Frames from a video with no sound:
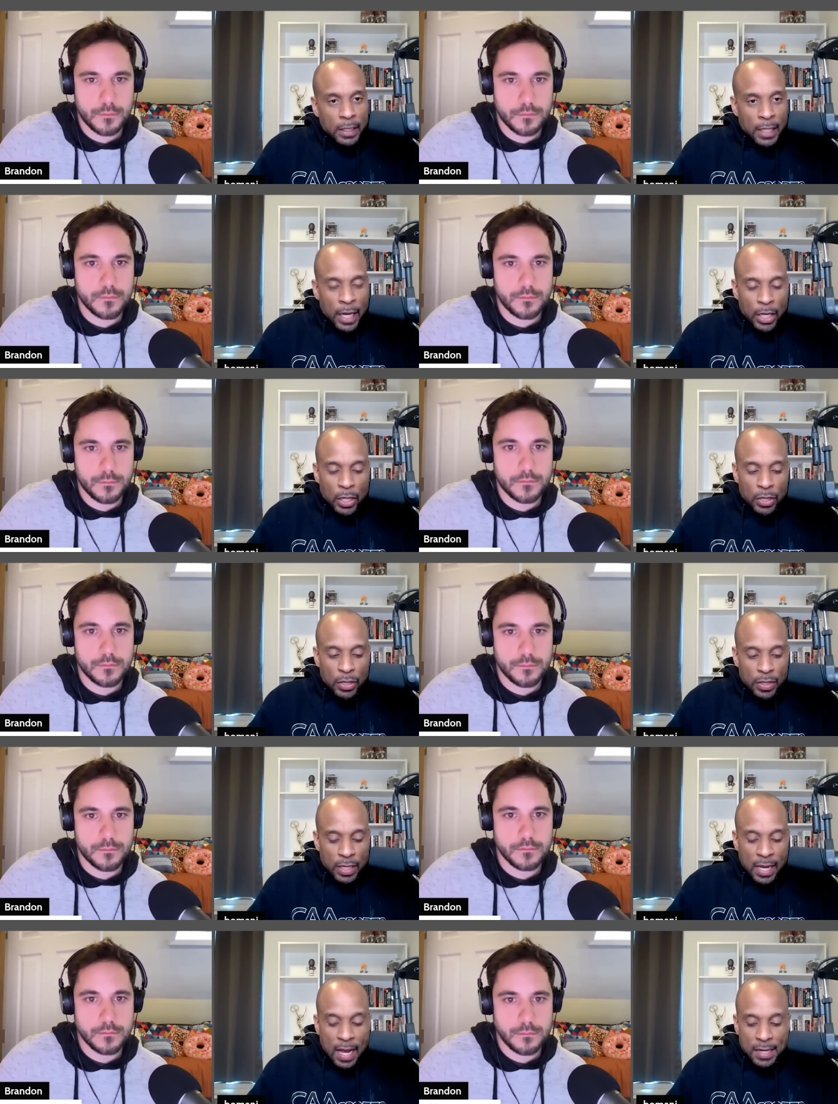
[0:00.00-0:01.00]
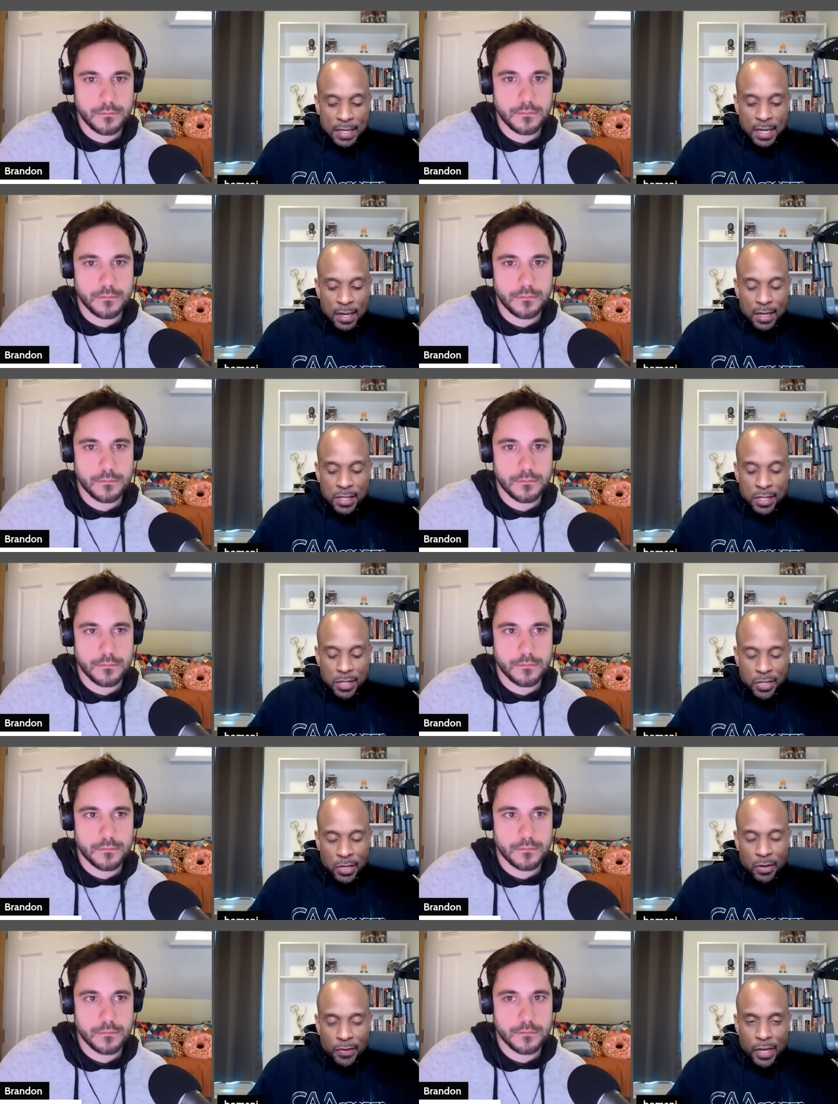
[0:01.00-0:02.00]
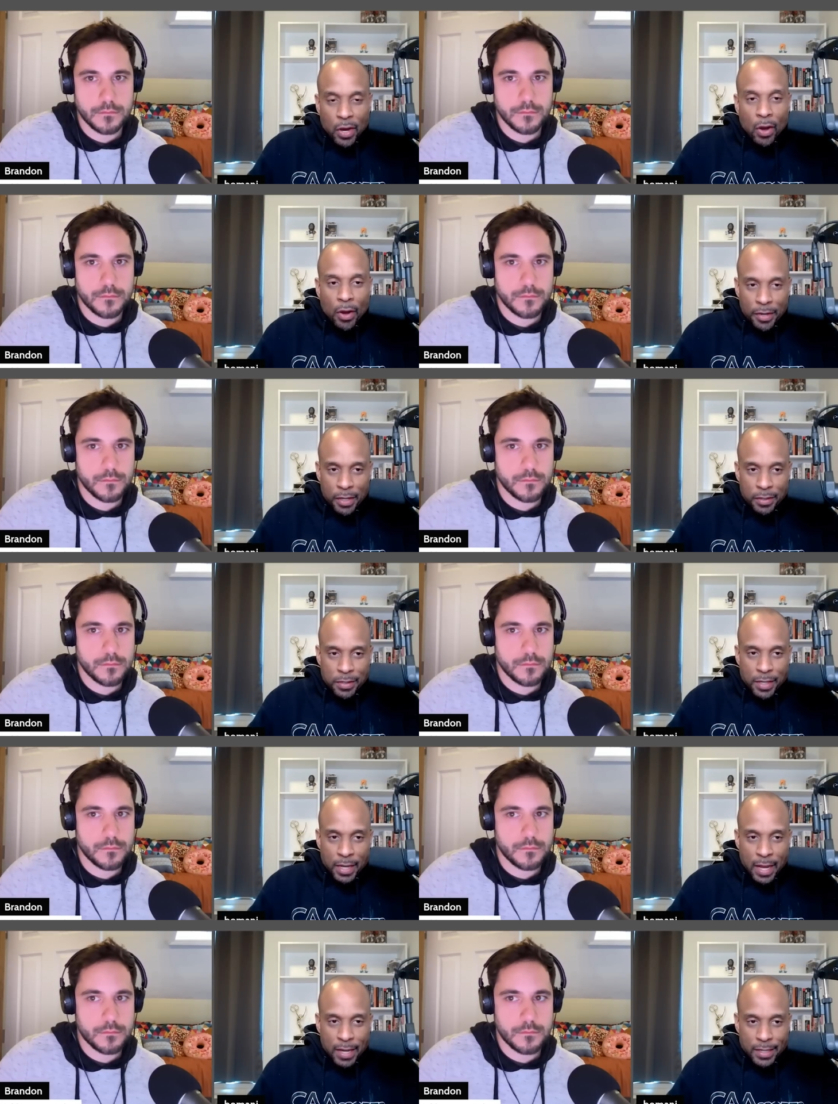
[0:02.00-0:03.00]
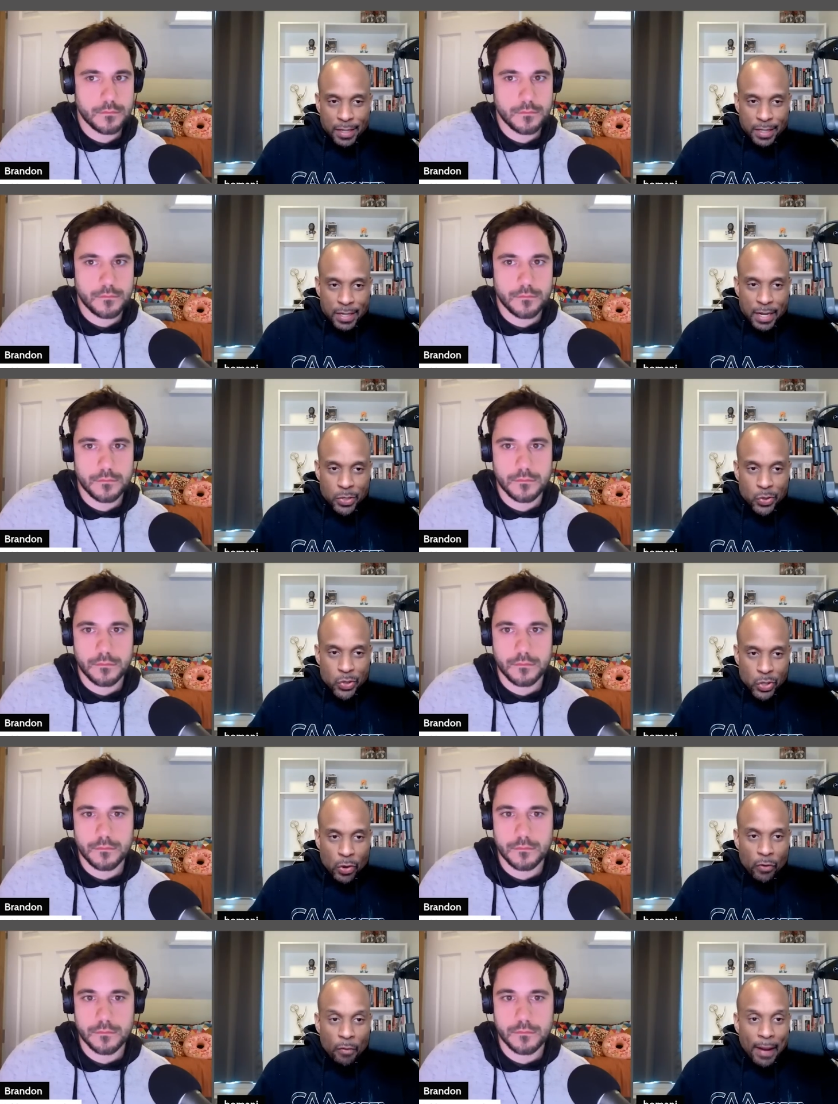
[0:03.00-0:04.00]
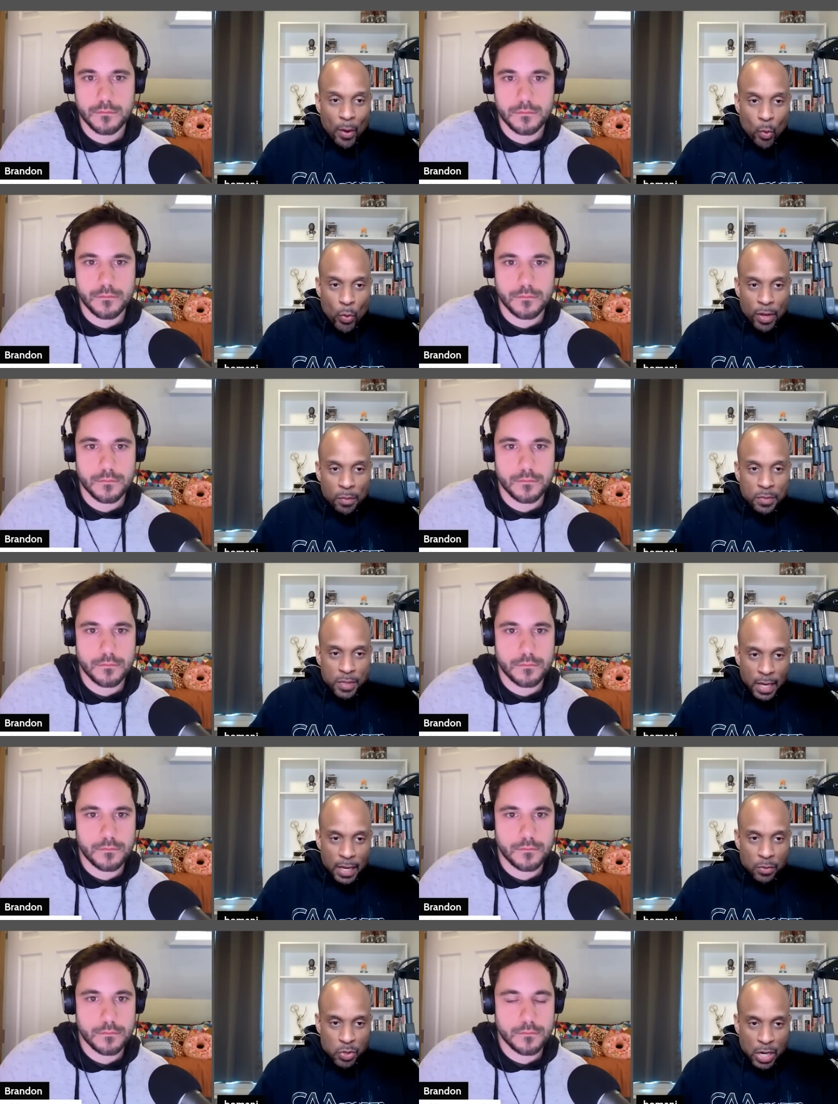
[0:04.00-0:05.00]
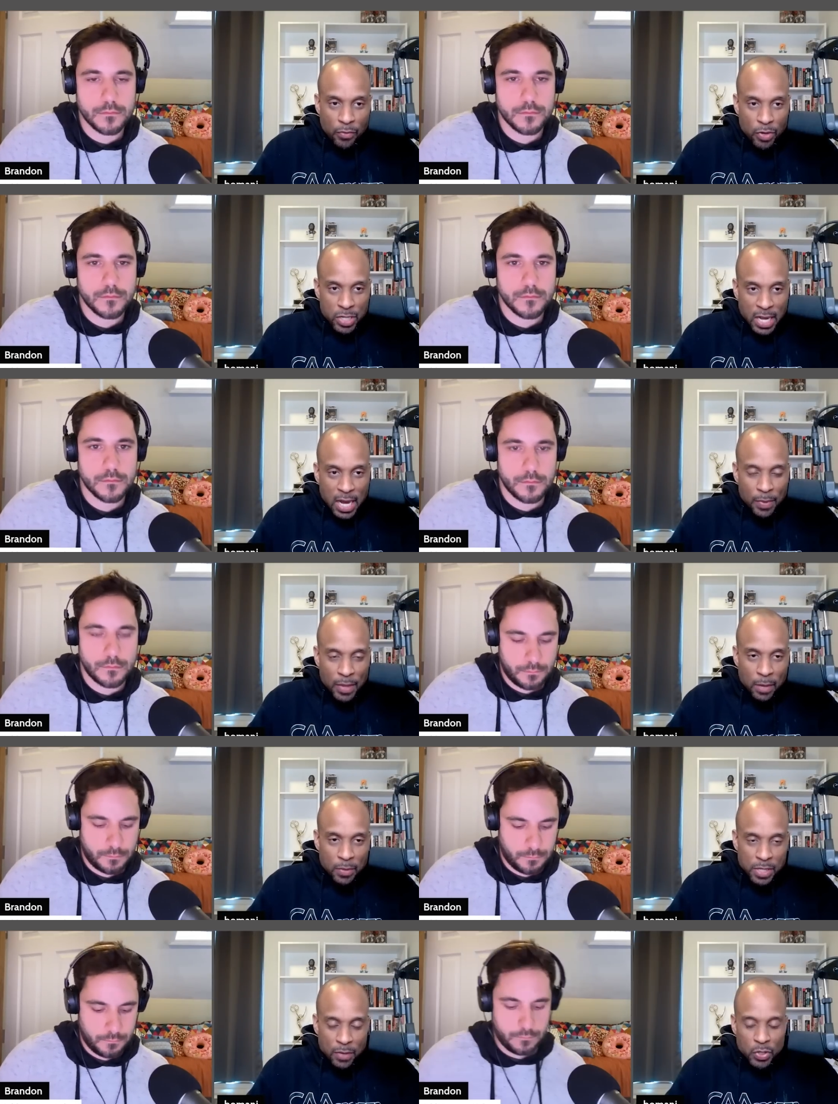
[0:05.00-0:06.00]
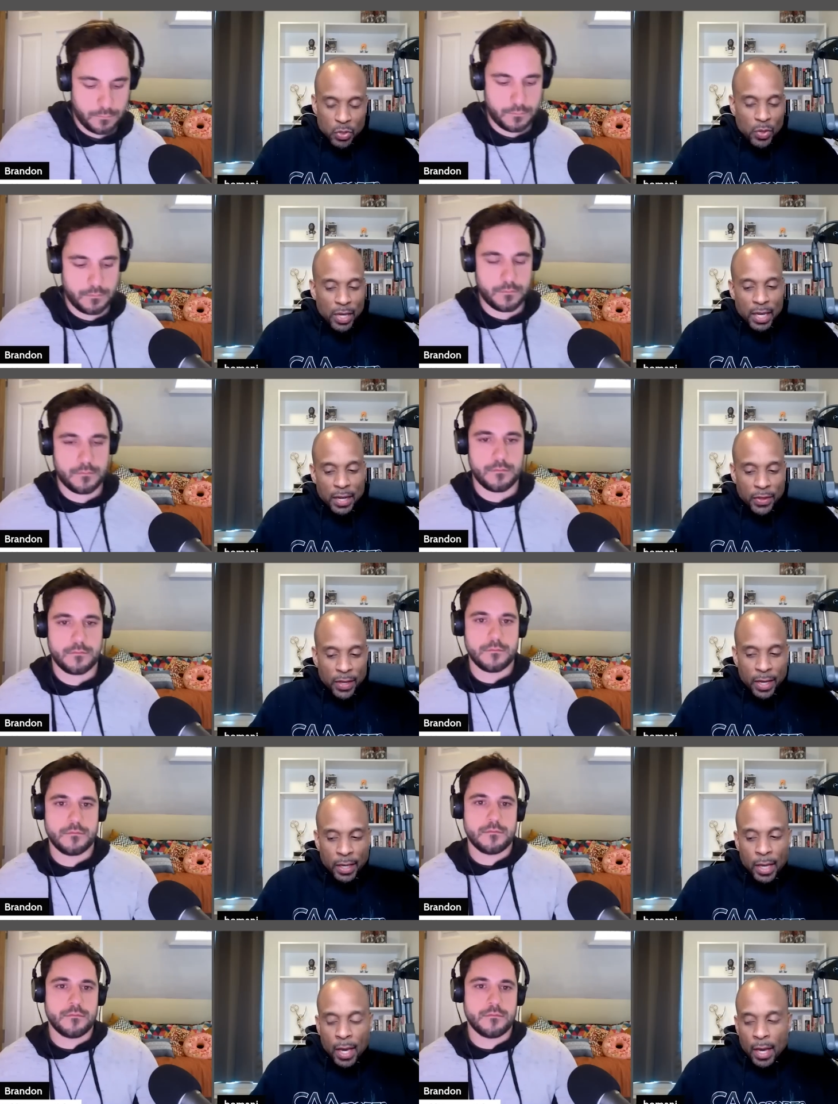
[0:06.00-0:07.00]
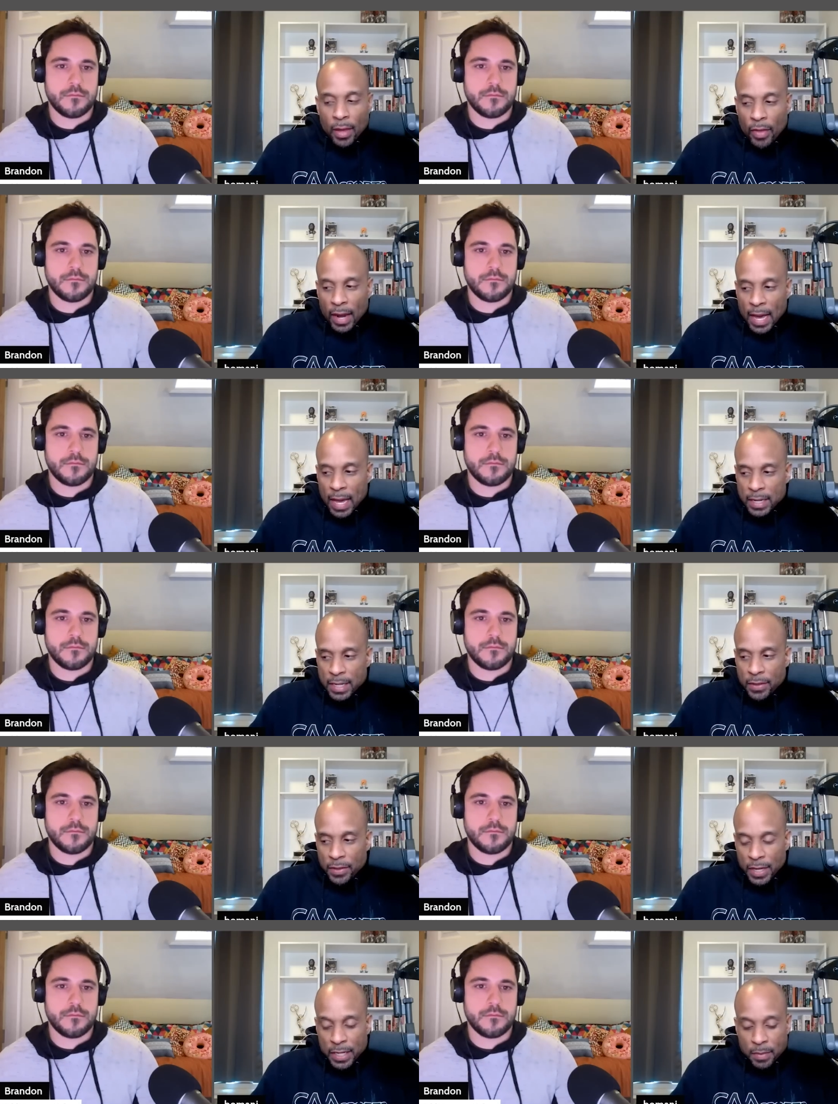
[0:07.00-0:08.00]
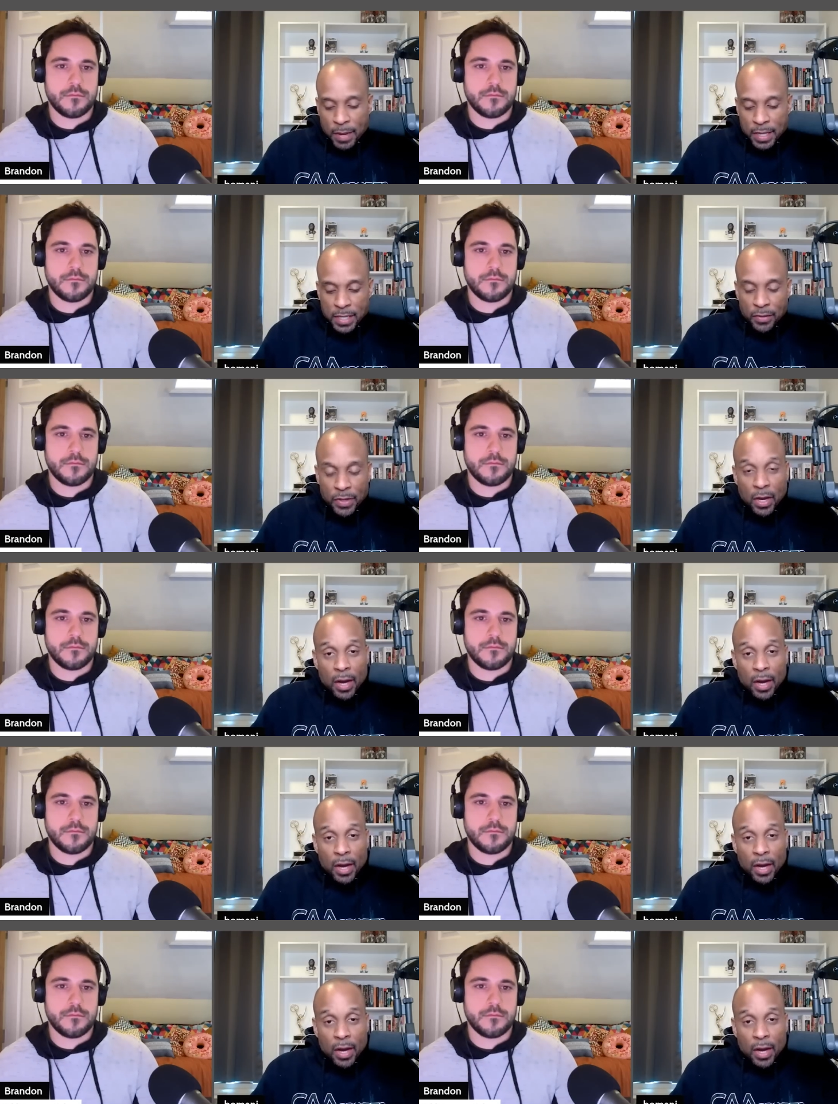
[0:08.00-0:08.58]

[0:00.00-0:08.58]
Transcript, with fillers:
Speaker 1: Like the content is to serve the audience. The content is not to serve my whims. Like it was never a time that I was ever doing anything that I didn't think to myself the